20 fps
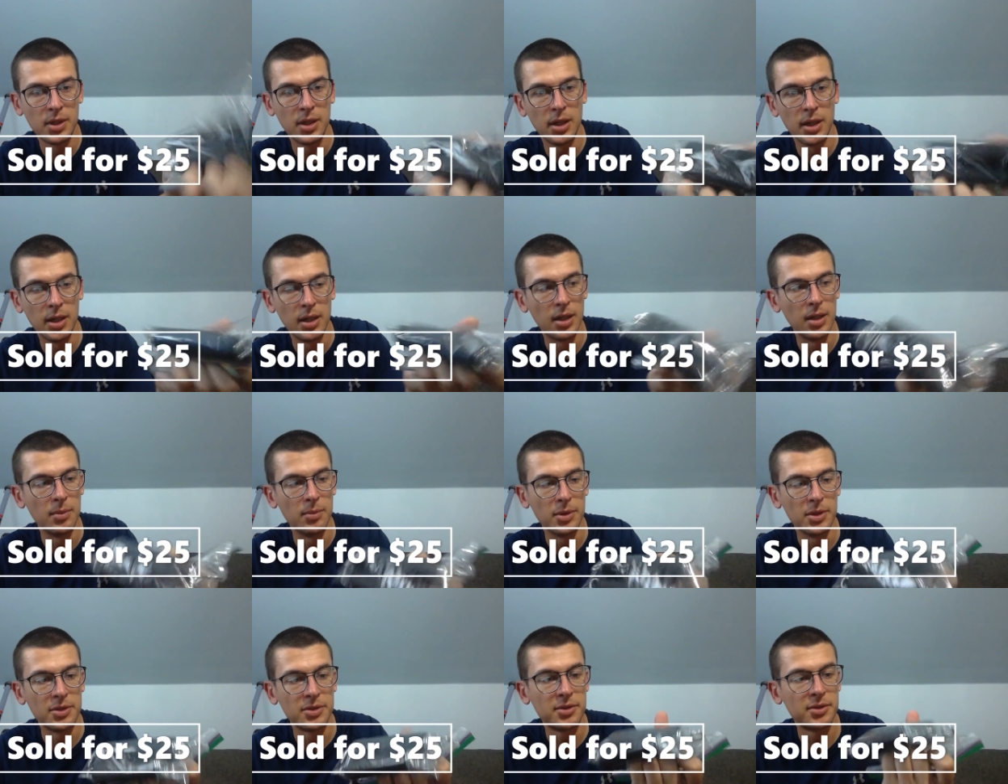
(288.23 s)

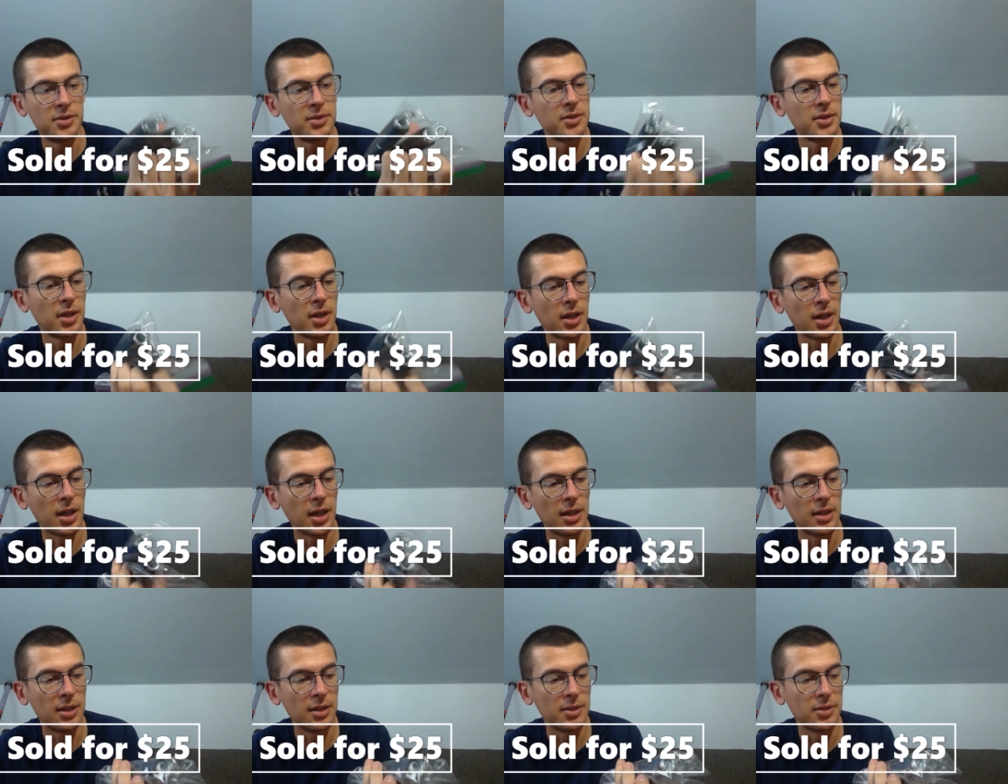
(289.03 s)
Um, this
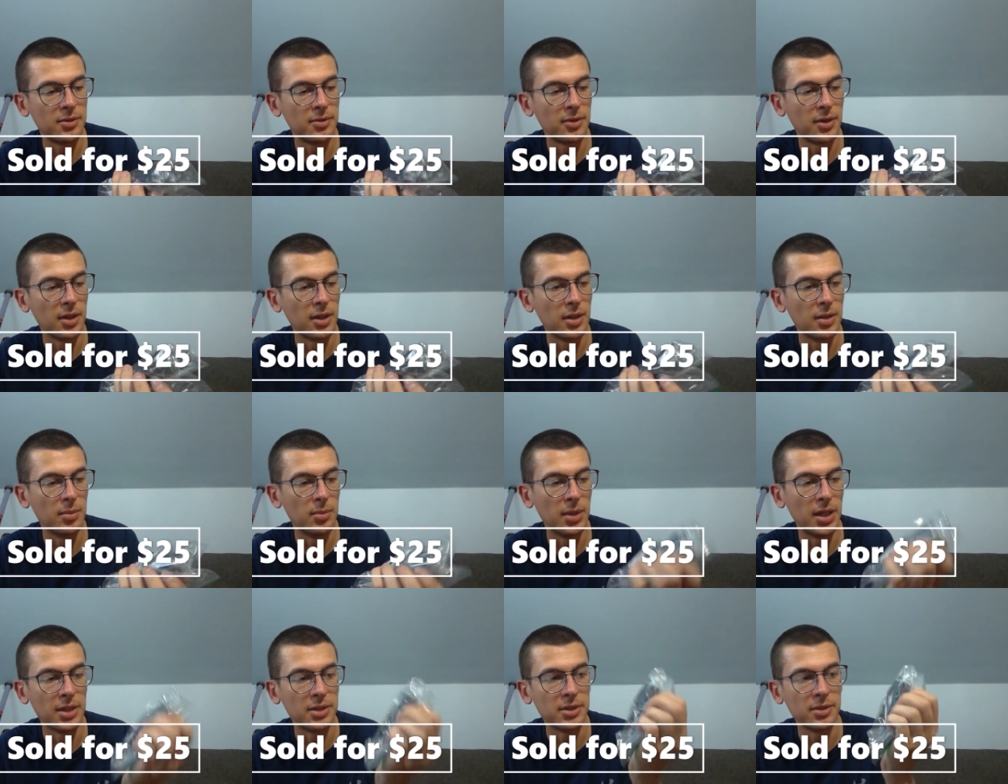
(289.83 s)
got this from
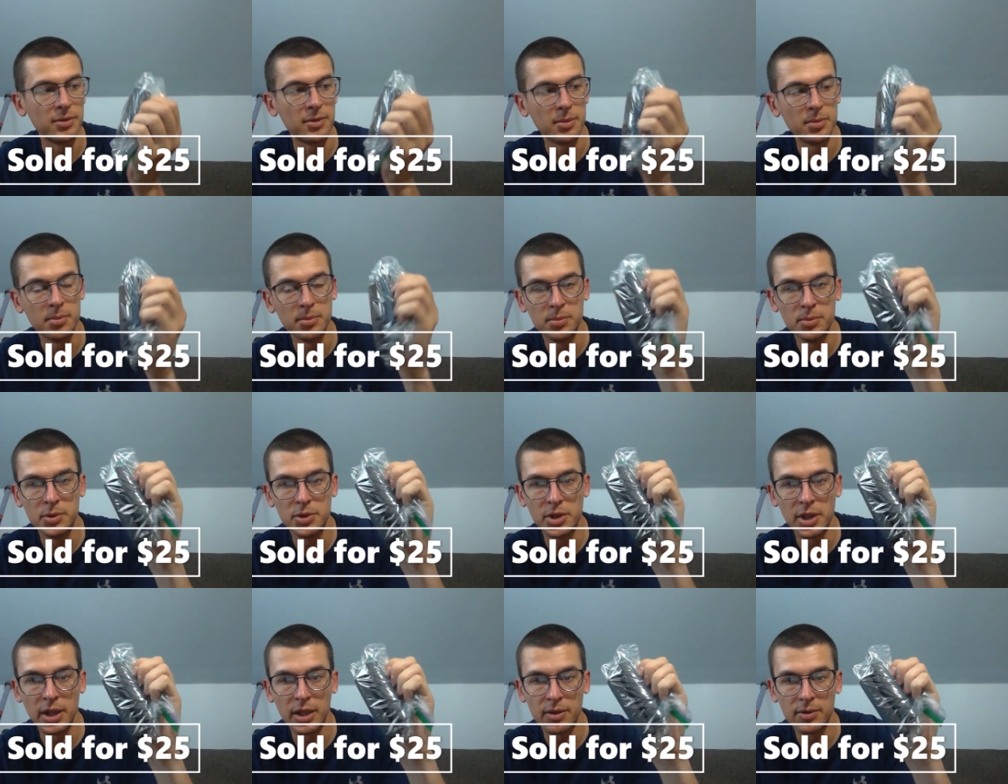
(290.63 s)
actually from
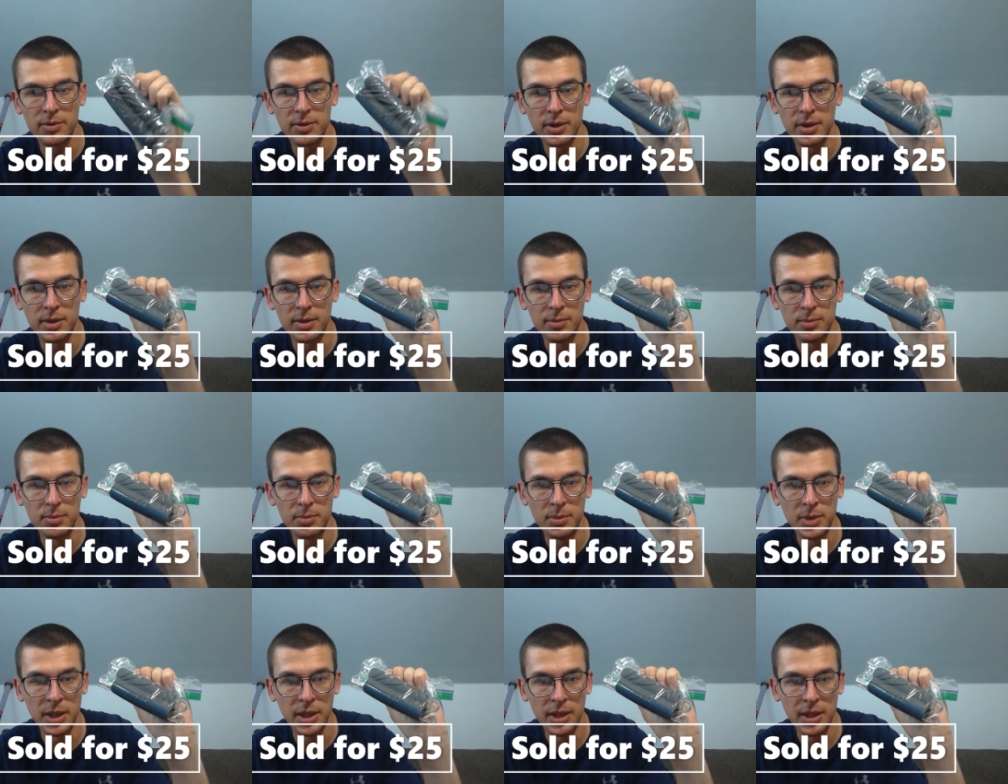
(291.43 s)
Jake from